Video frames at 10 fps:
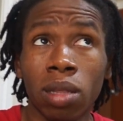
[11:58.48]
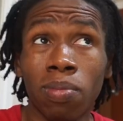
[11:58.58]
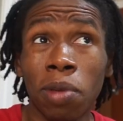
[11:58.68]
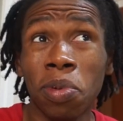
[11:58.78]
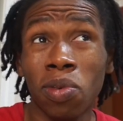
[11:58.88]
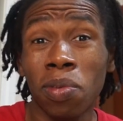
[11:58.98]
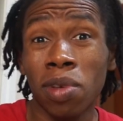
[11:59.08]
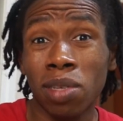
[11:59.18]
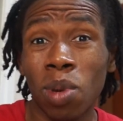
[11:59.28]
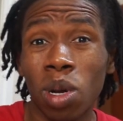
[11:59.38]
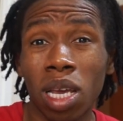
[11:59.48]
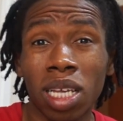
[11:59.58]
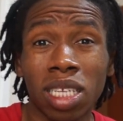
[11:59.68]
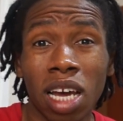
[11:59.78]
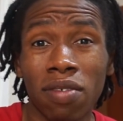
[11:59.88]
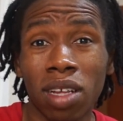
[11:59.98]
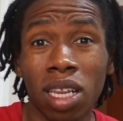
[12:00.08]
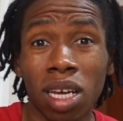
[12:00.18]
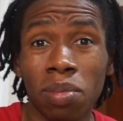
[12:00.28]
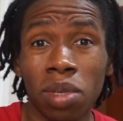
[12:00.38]
people will be smoking inside of the
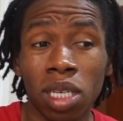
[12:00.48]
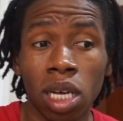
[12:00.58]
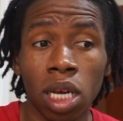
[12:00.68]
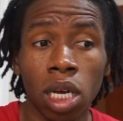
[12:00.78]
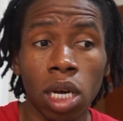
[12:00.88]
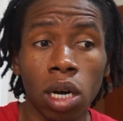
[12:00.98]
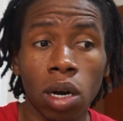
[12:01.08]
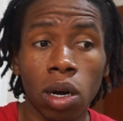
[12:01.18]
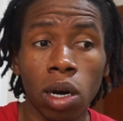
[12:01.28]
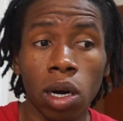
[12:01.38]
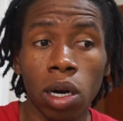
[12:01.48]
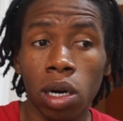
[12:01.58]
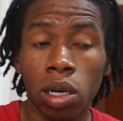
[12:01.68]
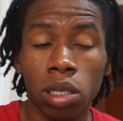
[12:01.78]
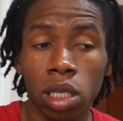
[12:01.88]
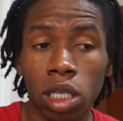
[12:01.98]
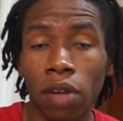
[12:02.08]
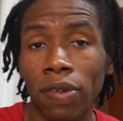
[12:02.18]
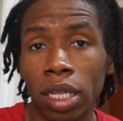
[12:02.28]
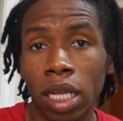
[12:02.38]
clubs or
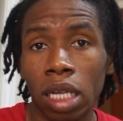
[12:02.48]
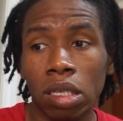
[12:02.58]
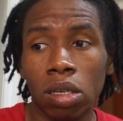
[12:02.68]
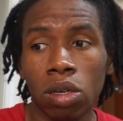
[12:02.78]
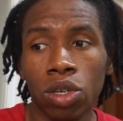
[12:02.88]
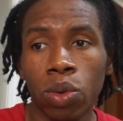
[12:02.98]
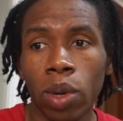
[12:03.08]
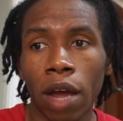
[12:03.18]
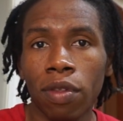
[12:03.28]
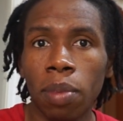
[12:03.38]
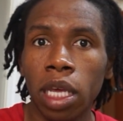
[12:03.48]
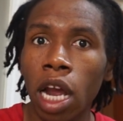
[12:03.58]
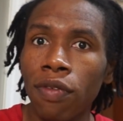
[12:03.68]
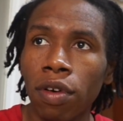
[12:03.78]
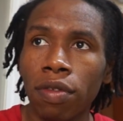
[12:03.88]
stuff like that. So you would have to be careful